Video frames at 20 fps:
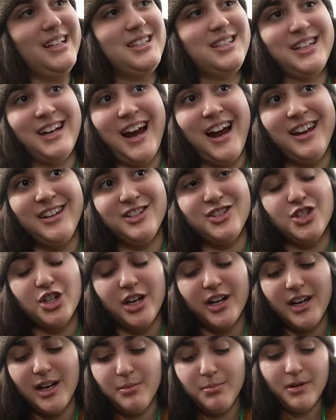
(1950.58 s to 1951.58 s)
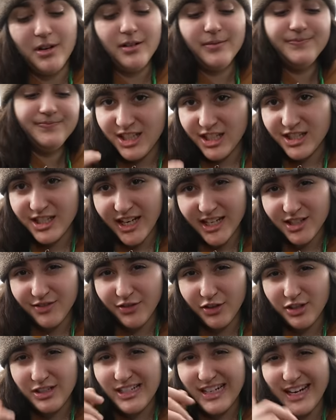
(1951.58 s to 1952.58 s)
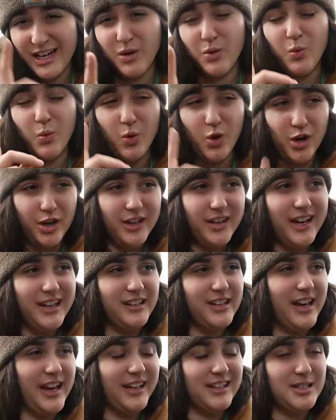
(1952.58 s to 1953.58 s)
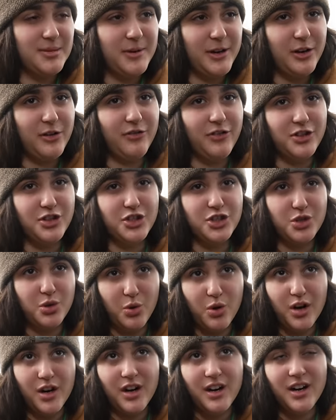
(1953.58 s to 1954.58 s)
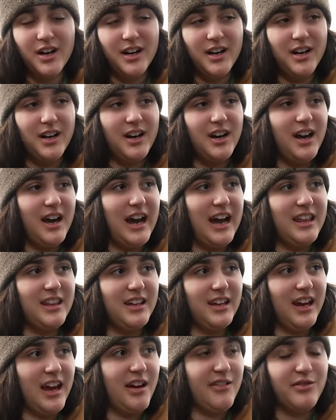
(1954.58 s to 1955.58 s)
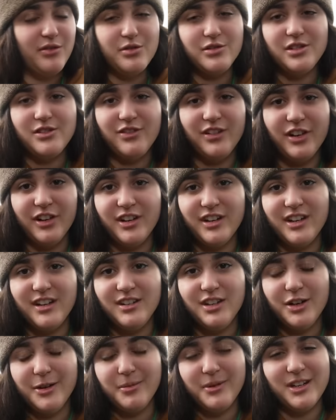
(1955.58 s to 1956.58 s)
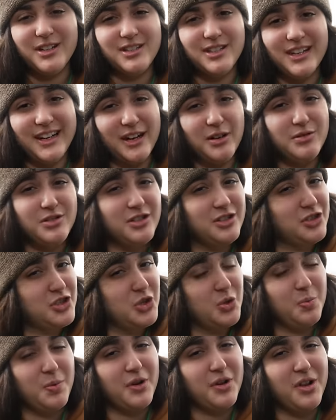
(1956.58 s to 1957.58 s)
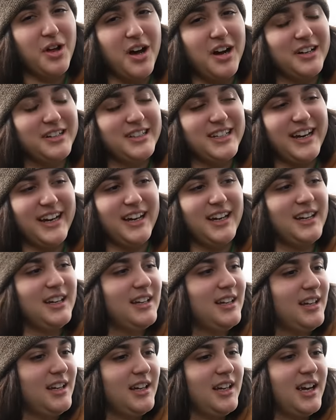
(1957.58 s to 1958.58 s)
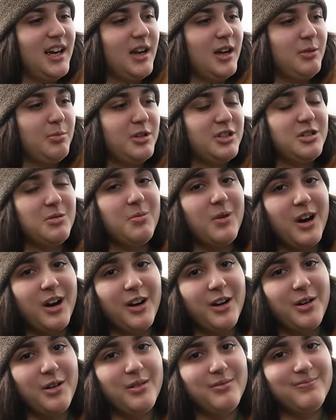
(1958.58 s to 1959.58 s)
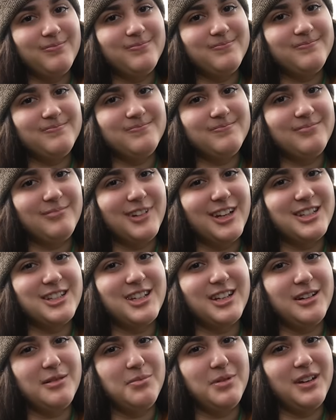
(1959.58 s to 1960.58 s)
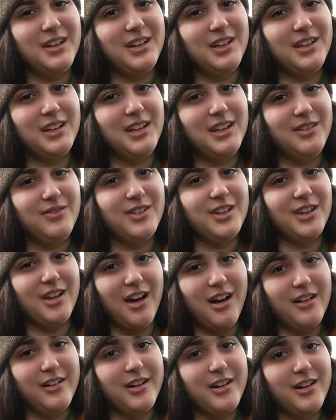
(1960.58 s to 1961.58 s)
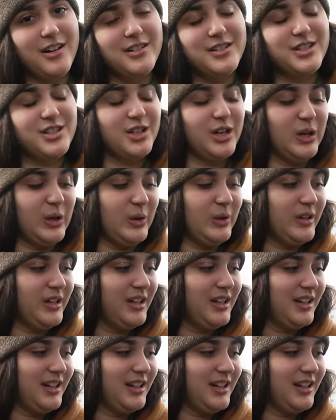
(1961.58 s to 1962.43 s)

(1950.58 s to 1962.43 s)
Sky and the truck camper. Successful day one at the expo for sure. I think everyone's feeling it though, because today was a super long day, but tomorrow it's gonna be even longer, so